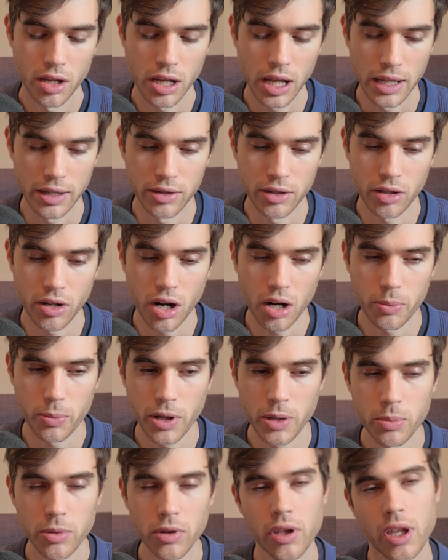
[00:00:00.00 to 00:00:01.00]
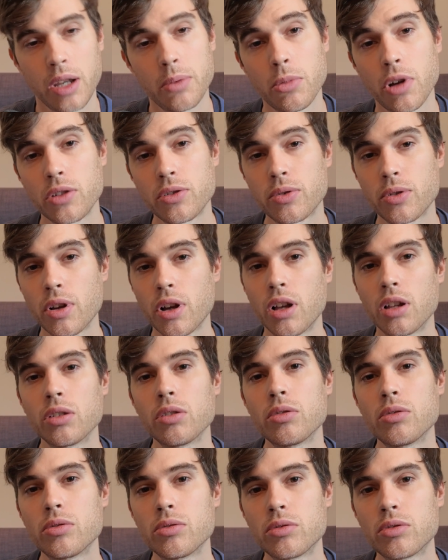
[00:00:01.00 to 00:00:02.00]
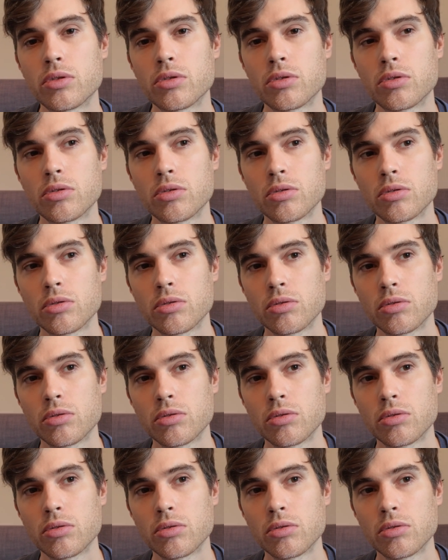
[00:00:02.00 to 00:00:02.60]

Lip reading: And there are people in Montreal whose...